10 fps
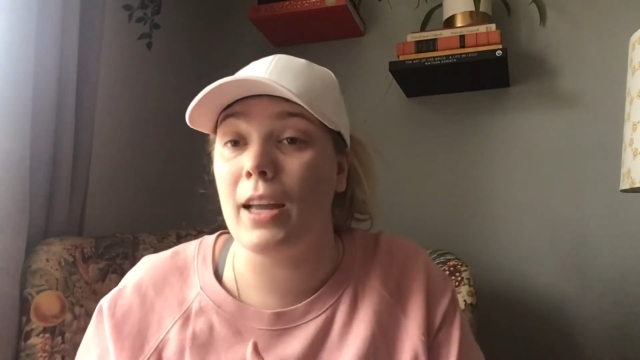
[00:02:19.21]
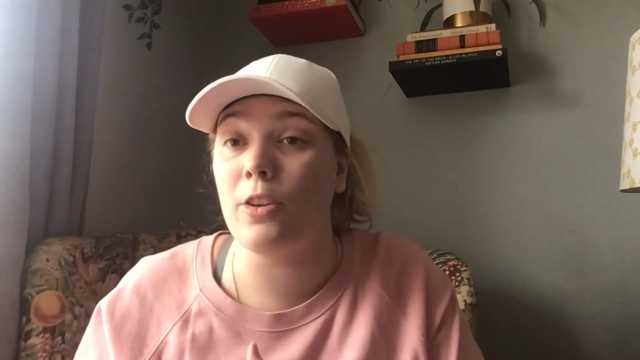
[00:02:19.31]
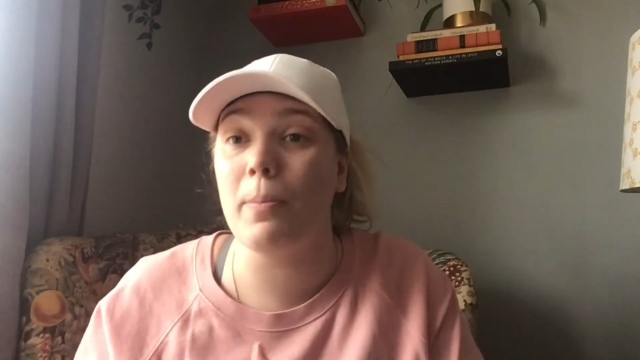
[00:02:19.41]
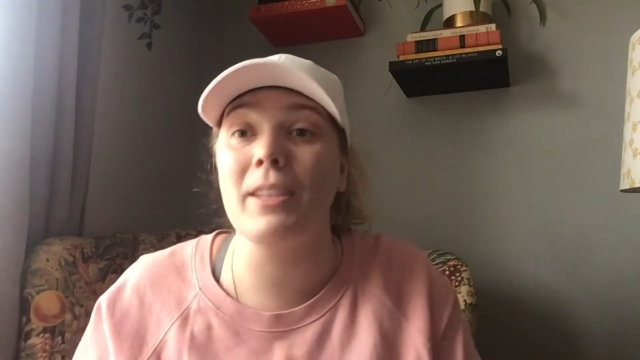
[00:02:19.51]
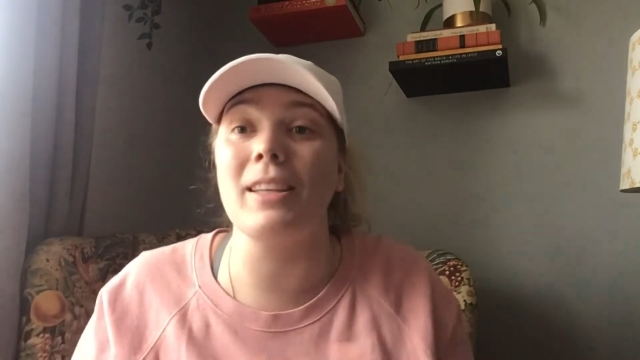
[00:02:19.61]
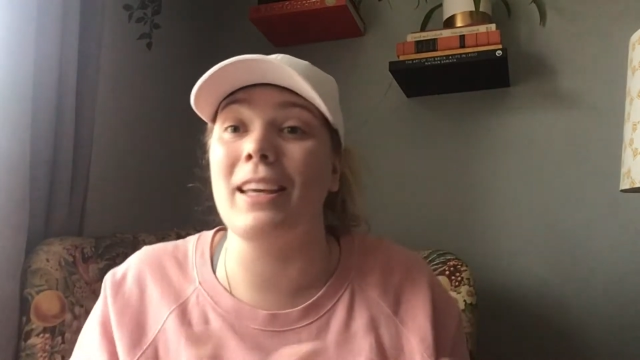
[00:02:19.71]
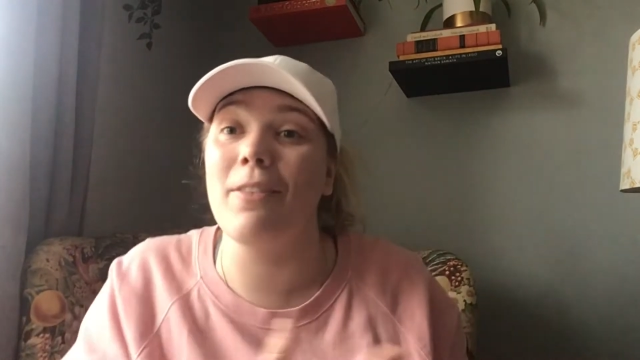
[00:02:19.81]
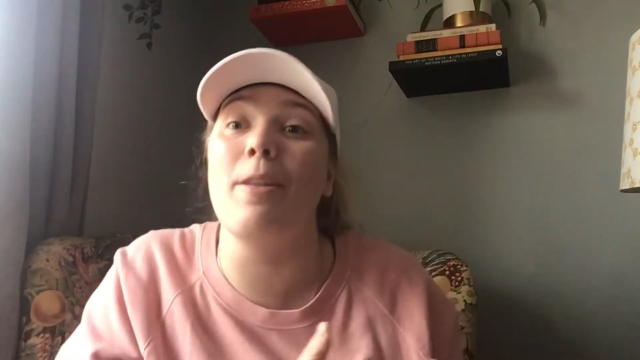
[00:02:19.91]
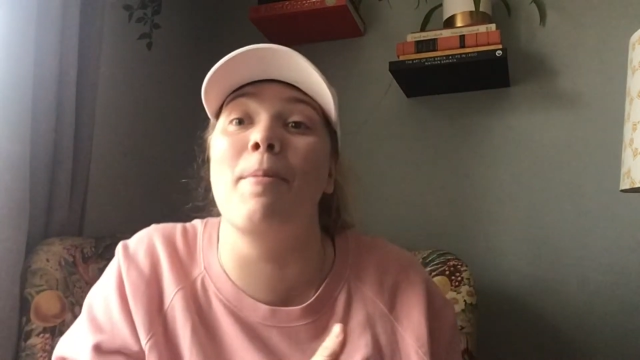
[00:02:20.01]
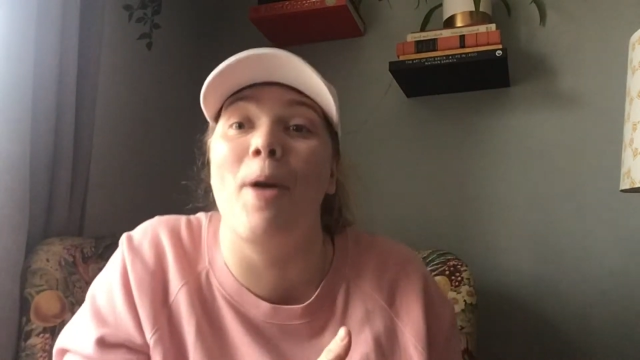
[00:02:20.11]
You're basically
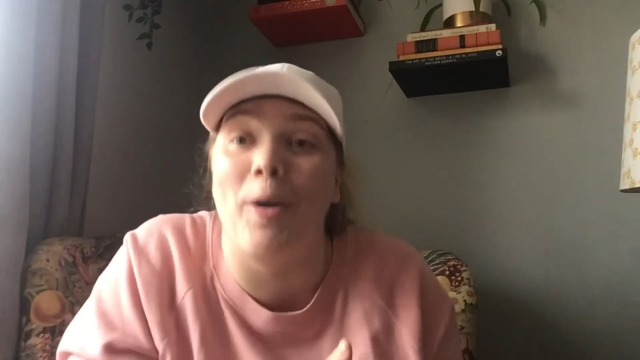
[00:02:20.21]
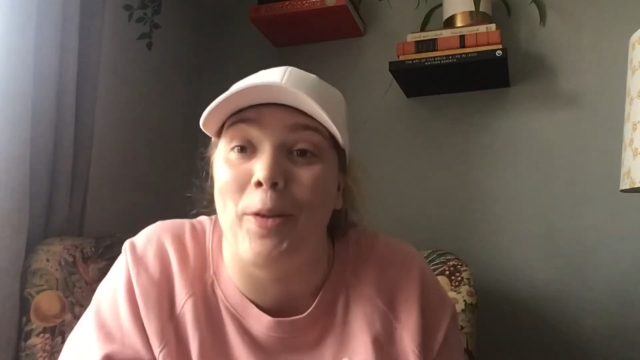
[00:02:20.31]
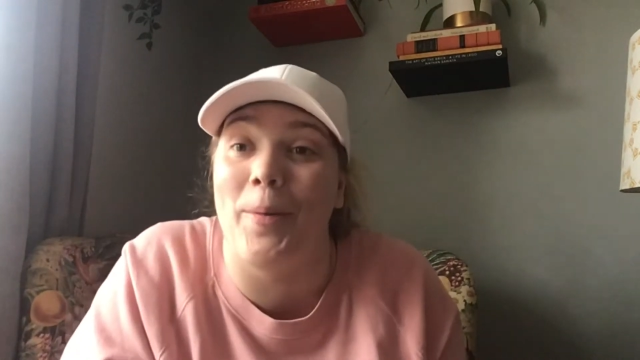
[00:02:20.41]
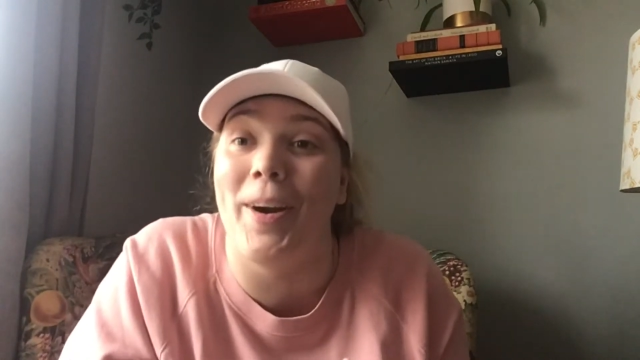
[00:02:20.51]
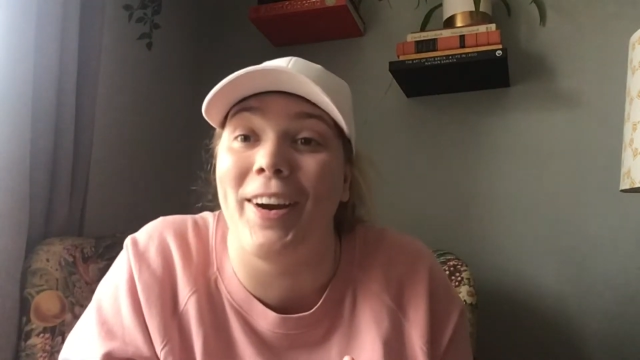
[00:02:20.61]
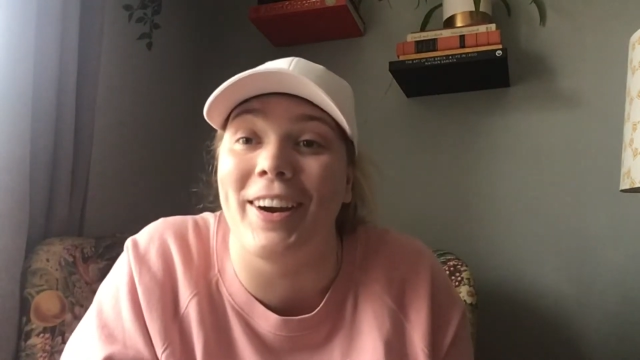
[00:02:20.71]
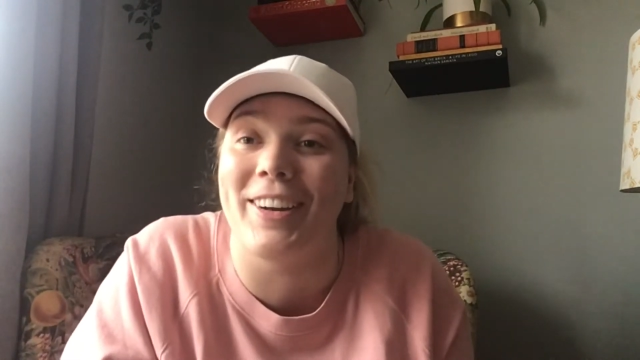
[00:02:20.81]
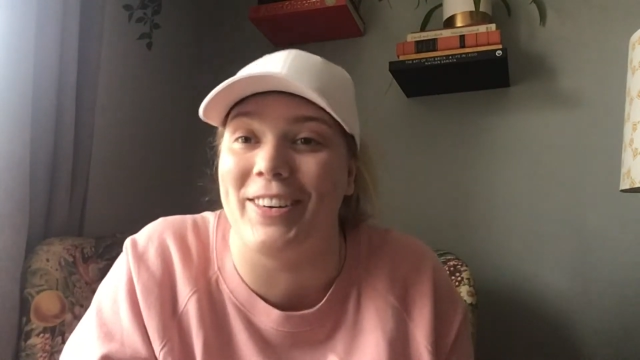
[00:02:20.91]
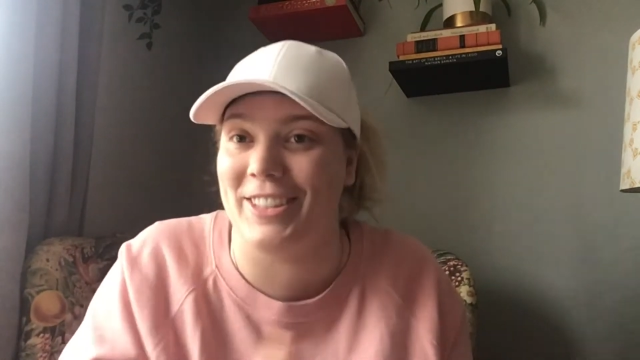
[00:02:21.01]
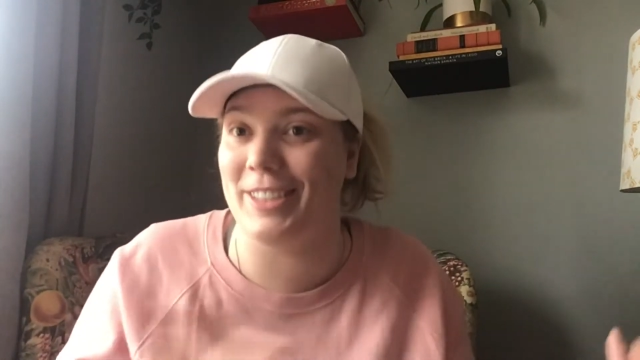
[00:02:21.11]
giving them all the work,
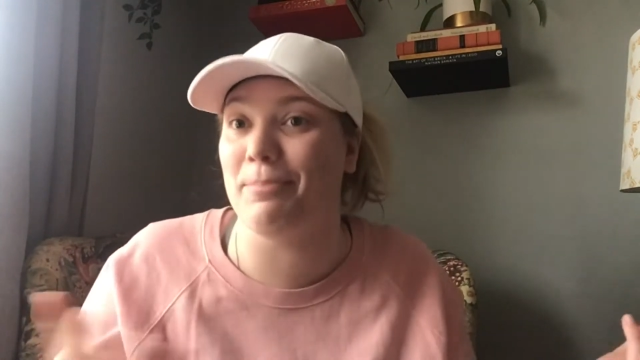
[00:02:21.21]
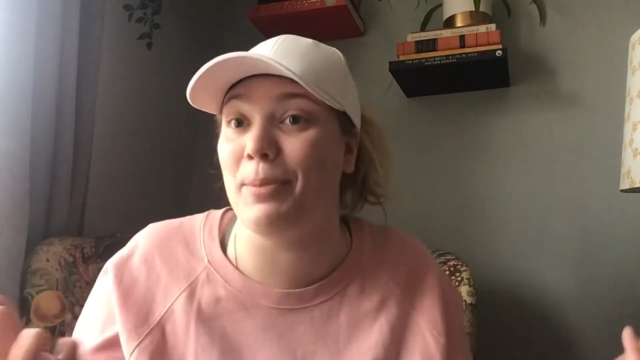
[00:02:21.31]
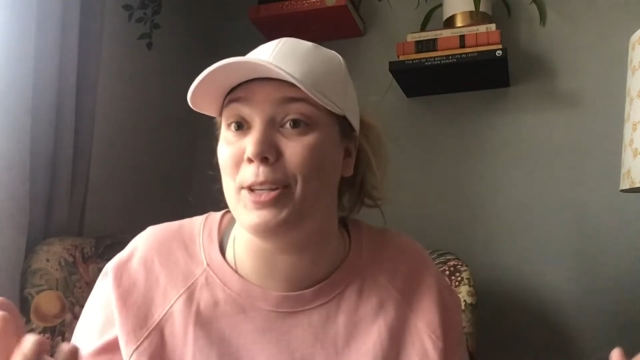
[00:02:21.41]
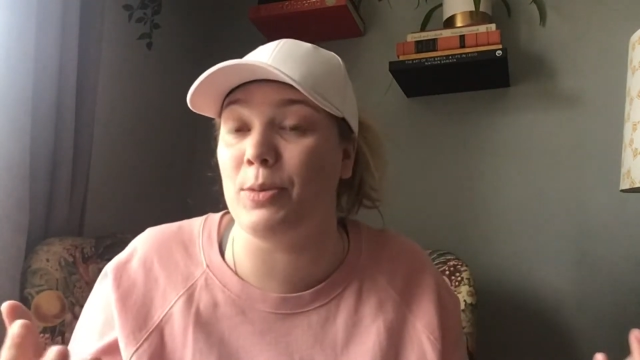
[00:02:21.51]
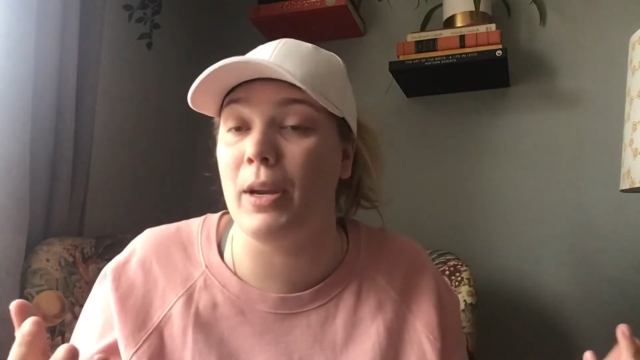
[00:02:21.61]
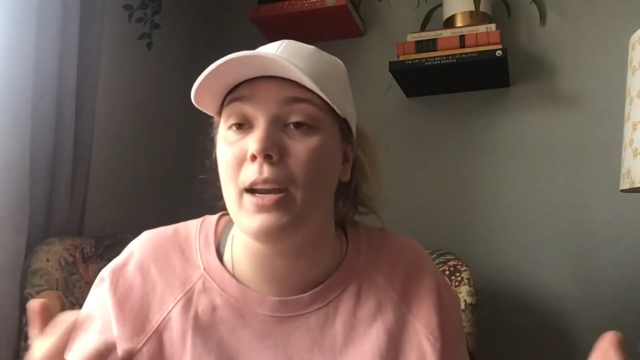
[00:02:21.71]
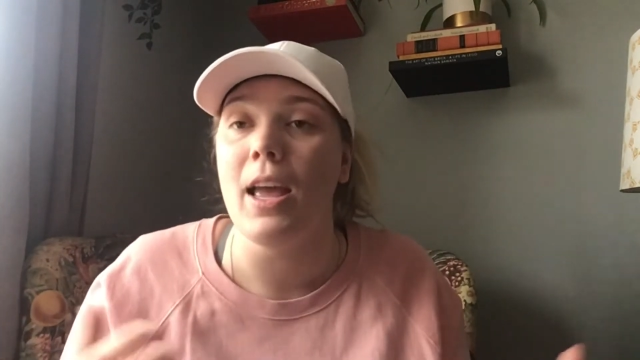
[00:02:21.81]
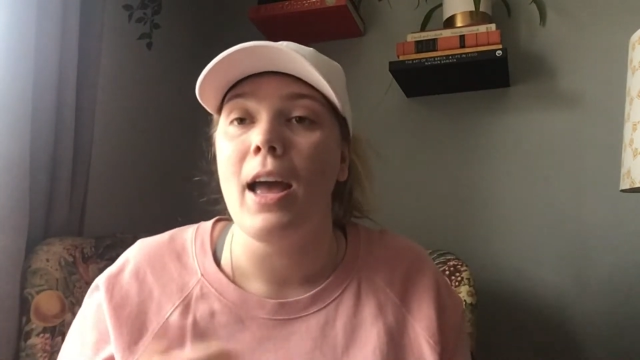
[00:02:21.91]
which is pretty sweet.